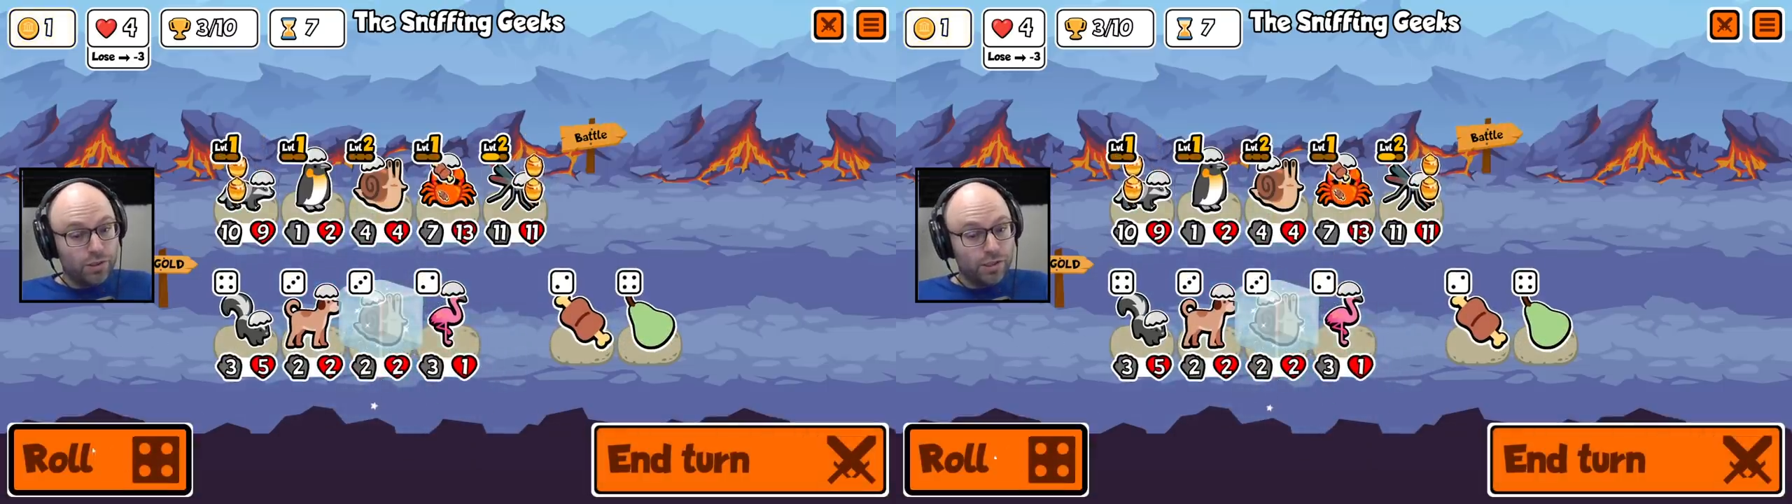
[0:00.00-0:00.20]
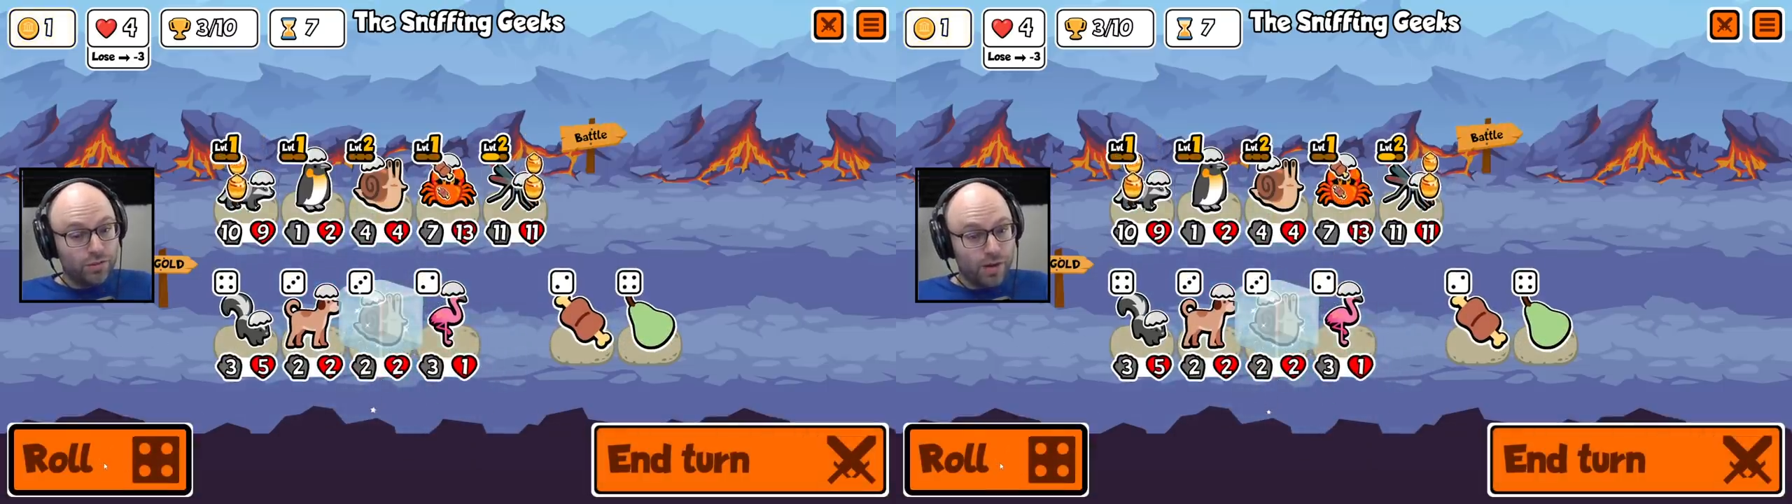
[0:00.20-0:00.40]

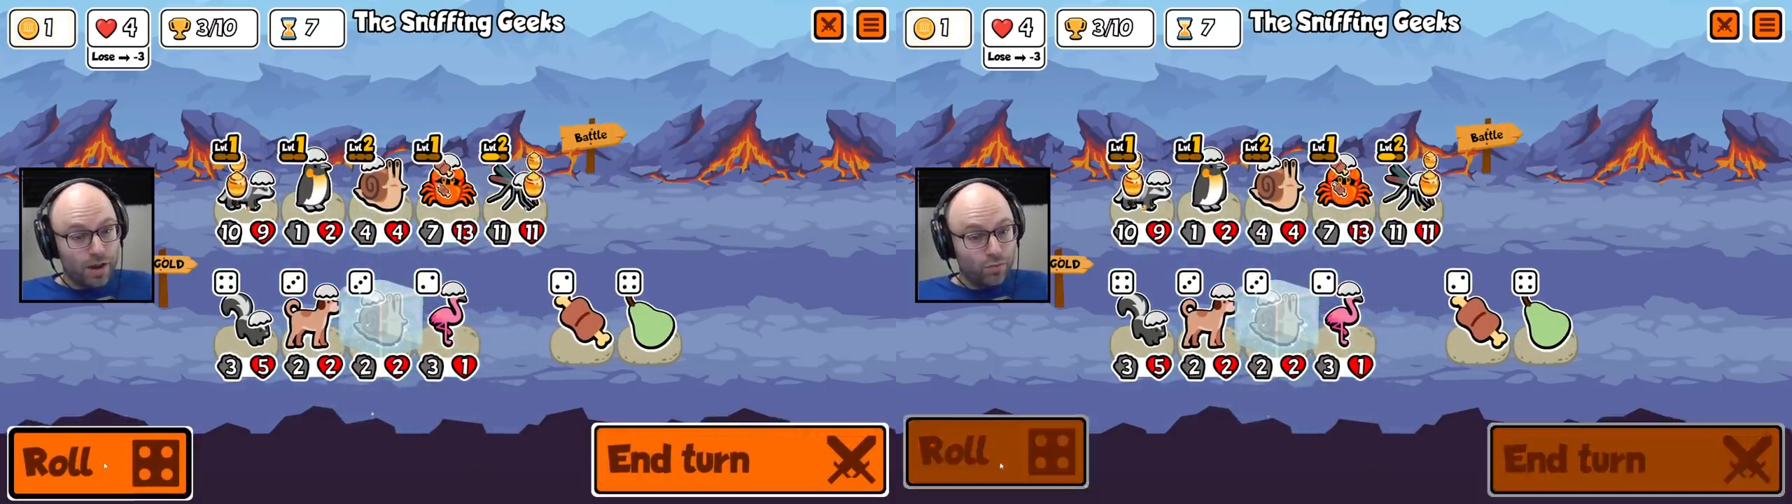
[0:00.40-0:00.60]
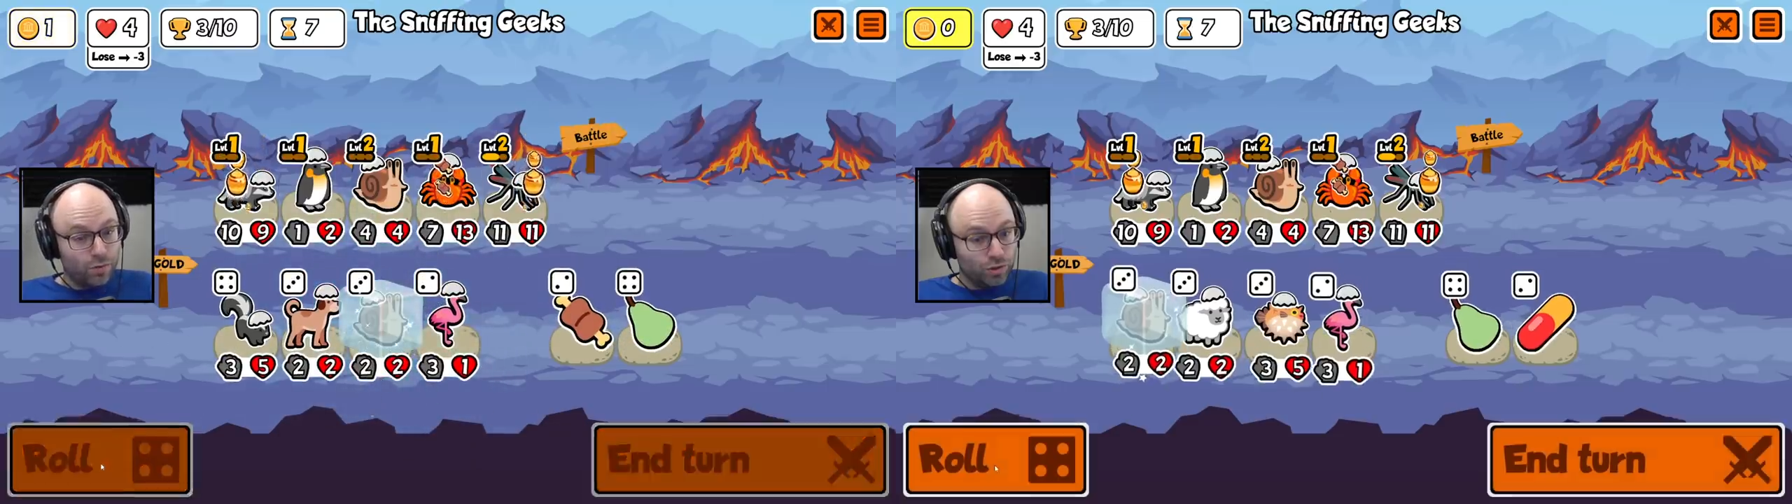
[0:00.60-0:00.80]
this
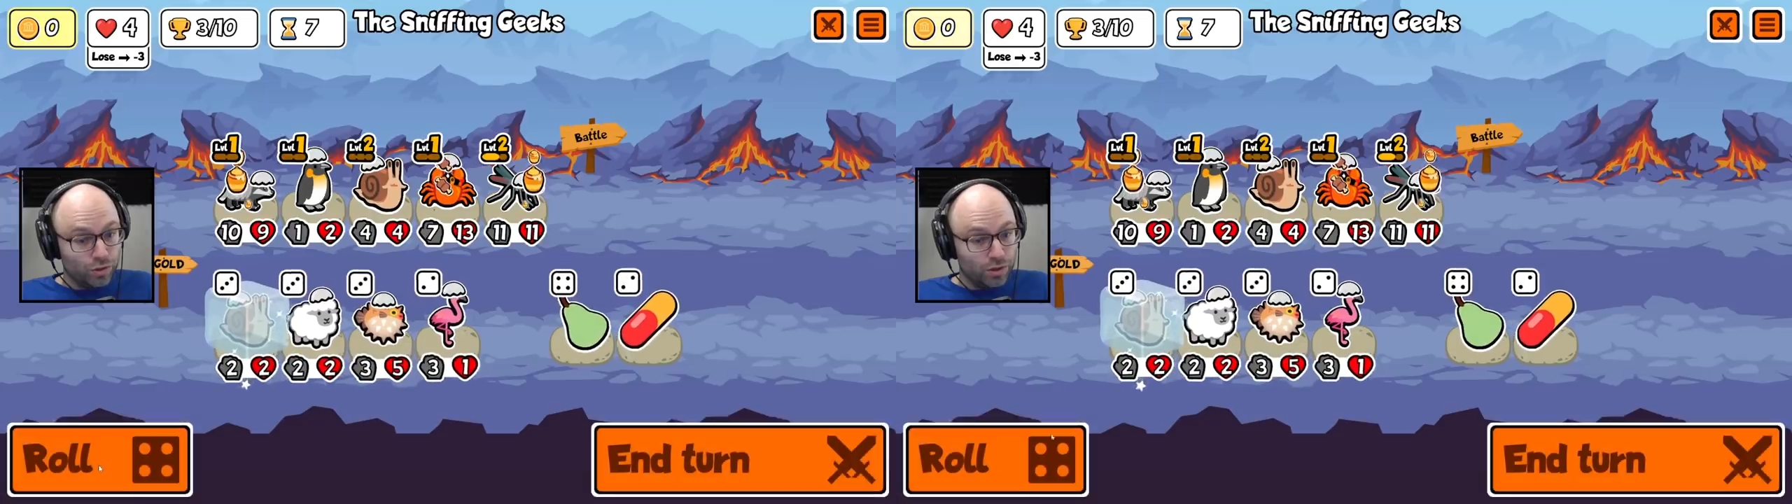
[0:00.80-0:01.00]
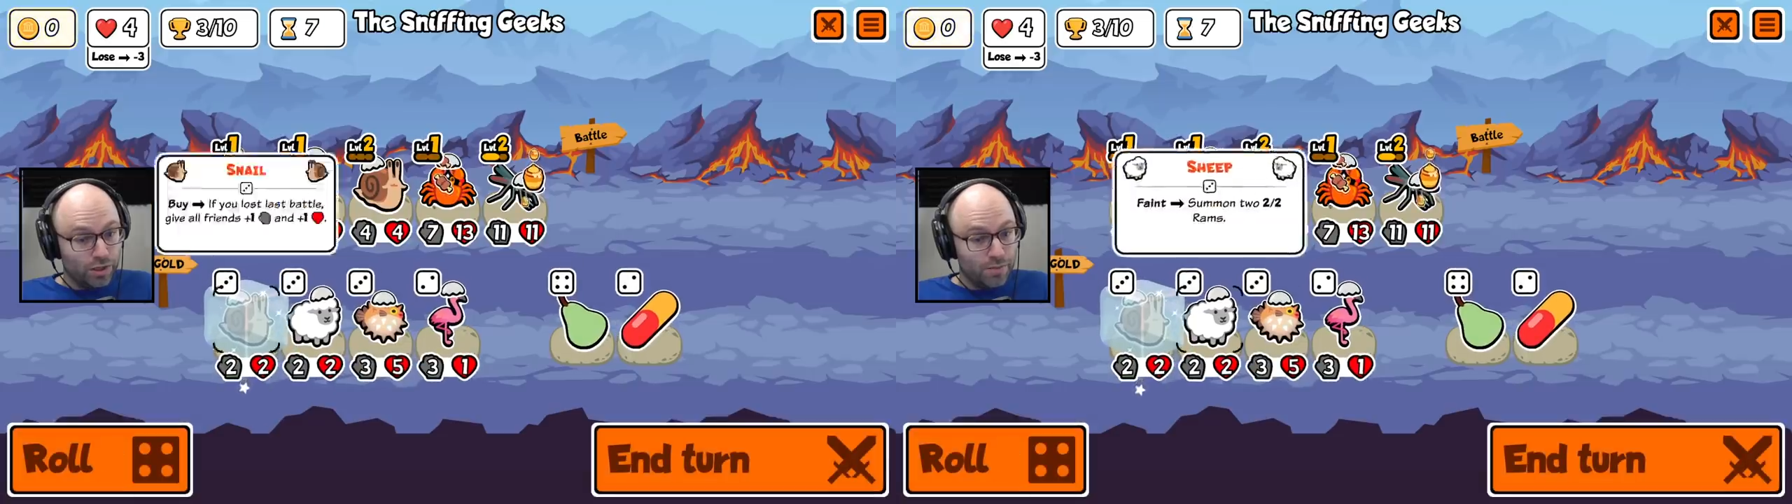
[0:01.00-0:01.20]
round, we'll
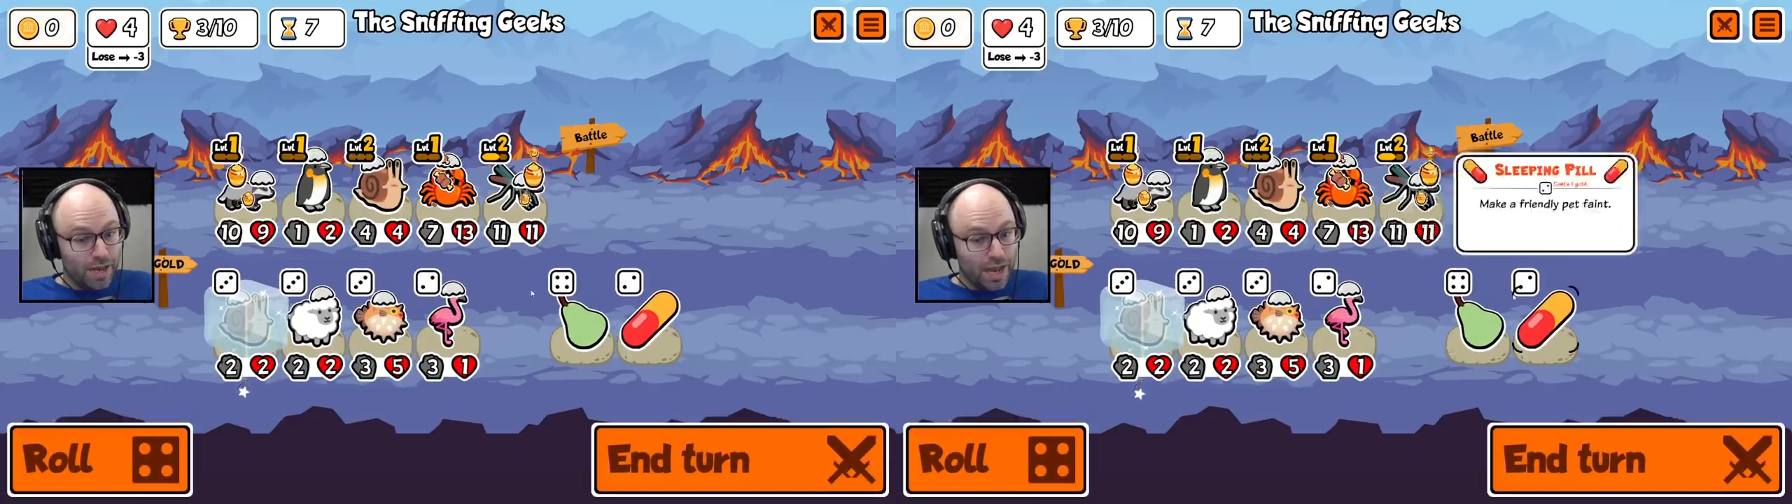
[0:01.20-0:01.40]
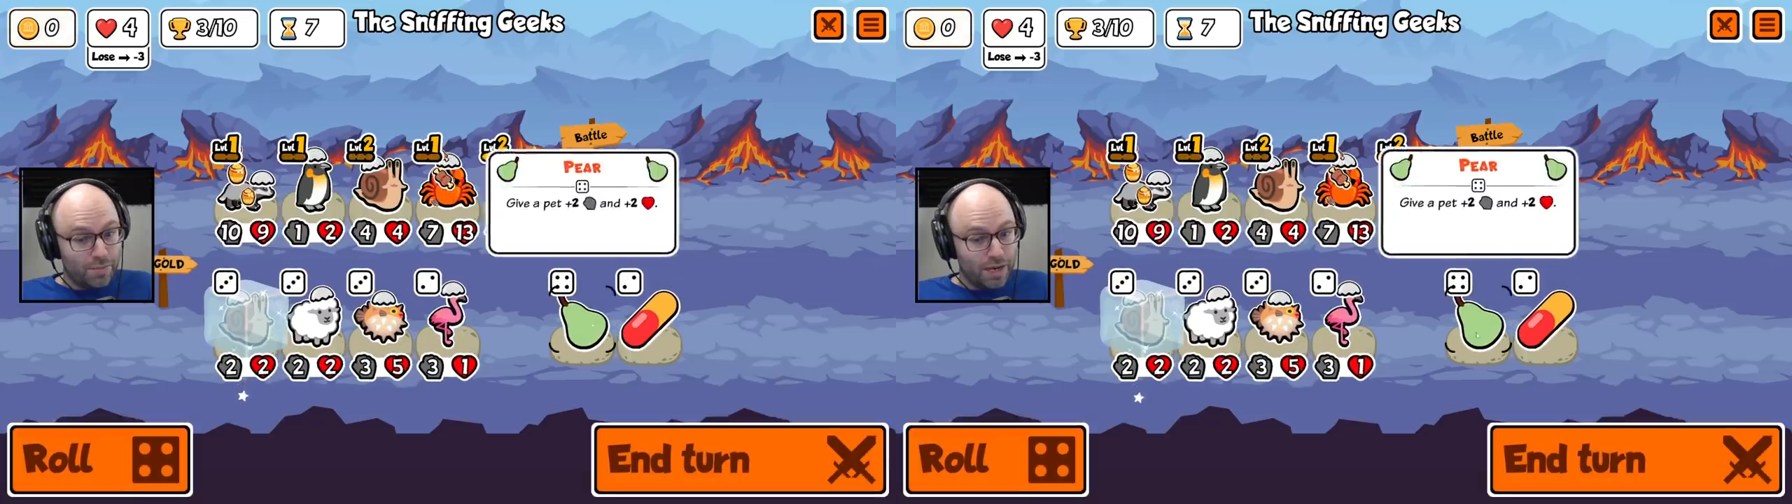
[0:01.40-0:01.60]
certainly be
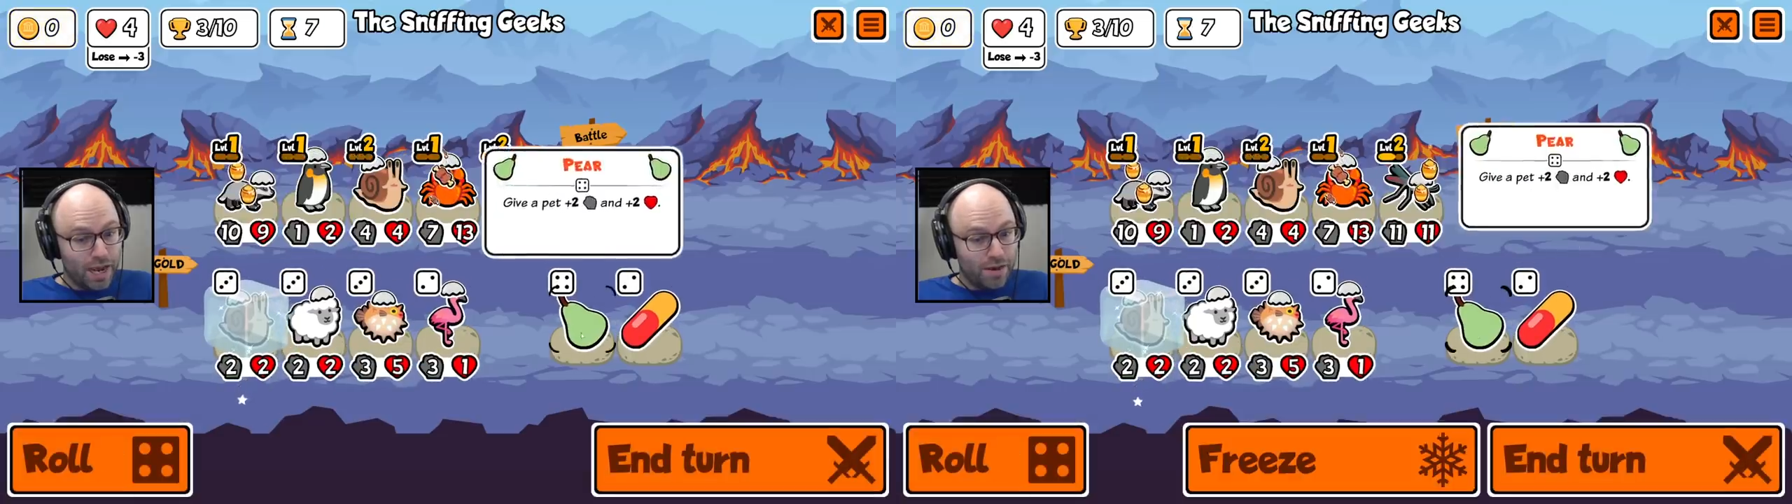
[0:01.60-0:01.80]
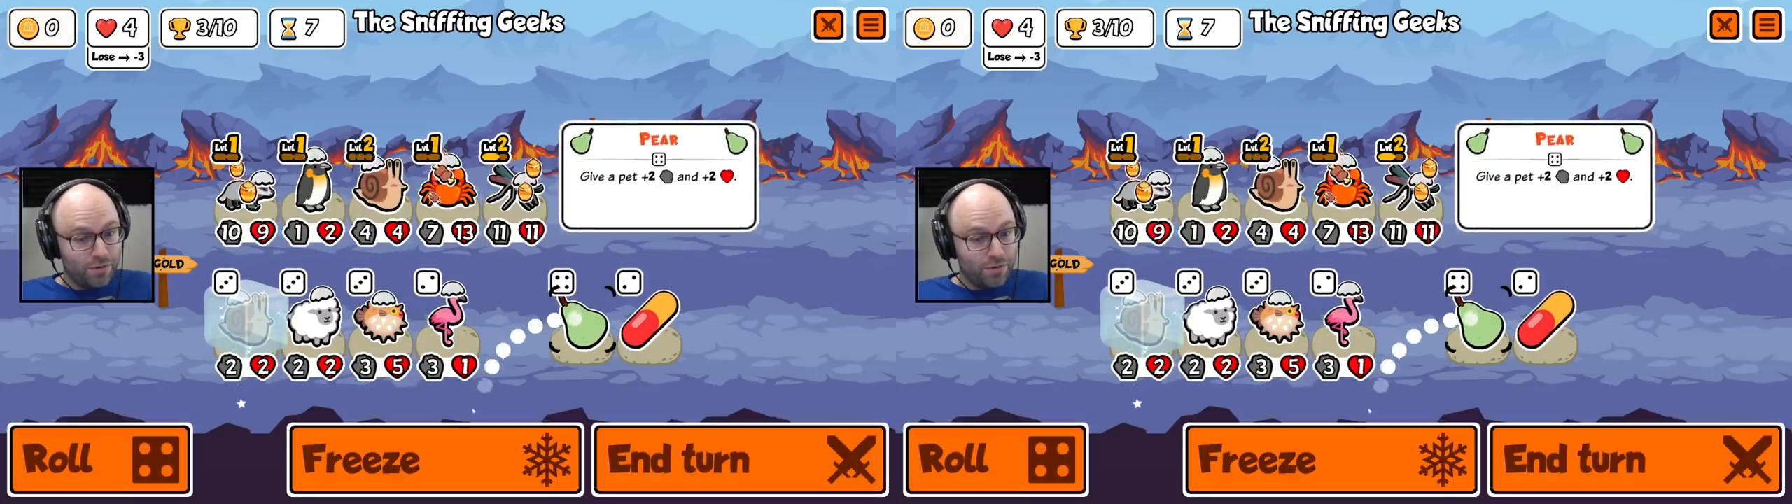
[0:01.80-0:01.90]
happy to have